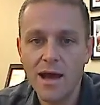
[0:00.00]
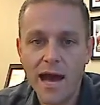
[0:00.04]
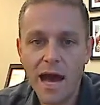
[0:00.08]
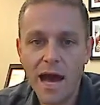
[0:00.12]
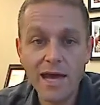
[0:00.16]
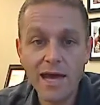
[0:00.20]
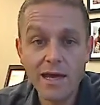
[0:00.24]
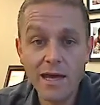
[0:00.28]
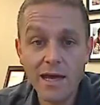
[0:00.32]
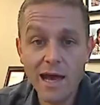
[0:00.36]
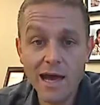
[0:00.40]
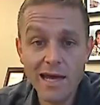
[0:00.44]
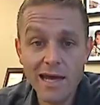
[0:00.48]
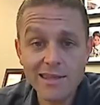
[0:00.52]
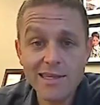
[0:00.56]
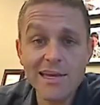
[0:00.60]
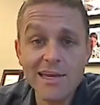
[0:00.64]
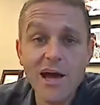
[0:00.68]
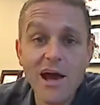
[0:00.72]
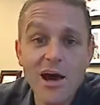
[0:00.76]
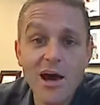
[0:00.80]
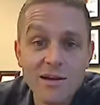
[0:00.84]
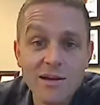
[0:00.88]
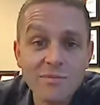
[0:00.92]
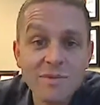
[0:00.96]
I think
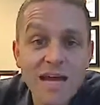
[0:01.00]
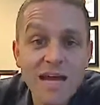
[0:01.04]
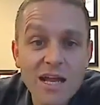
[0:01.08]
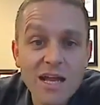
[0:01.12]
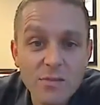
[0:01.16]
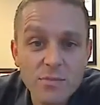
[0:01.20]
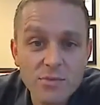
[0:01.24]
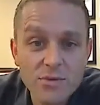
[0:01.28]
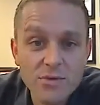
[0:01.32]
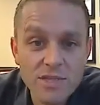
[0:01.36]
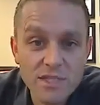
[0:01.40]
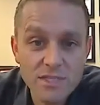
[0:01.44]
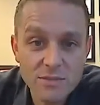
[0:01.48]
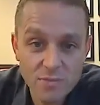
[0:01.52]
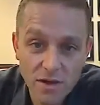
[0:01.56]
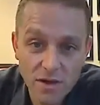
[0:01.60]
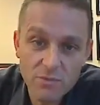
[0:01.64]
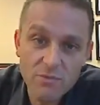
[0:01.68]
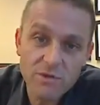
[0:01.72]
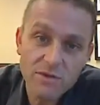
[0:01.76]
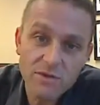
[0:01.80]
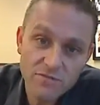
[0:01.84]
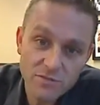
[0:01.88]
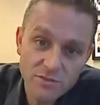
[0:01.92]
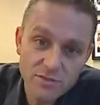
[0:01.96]
Autumn Calabrese
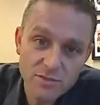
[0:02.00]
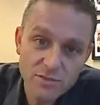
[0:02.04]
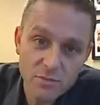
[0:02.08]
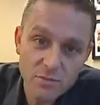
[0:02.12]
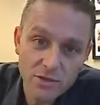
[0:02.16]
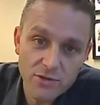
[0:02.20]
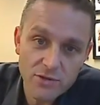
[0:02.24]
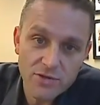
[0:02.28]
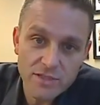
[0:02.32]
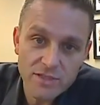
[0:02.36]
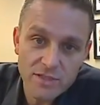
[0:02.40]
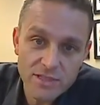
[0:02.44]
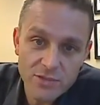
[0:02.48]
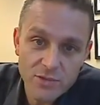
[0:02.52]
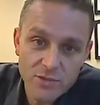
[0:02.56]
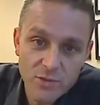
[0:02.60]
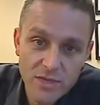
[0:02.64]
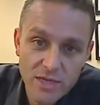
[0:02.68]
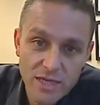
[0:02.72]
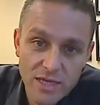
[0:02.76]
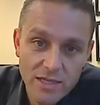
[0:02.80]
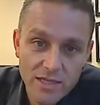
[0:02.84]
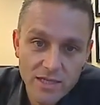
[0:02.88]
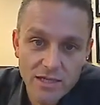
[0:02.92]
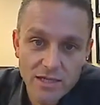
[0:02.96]
probably feels bloated this
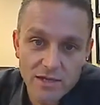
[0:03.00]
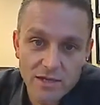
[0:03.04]
week,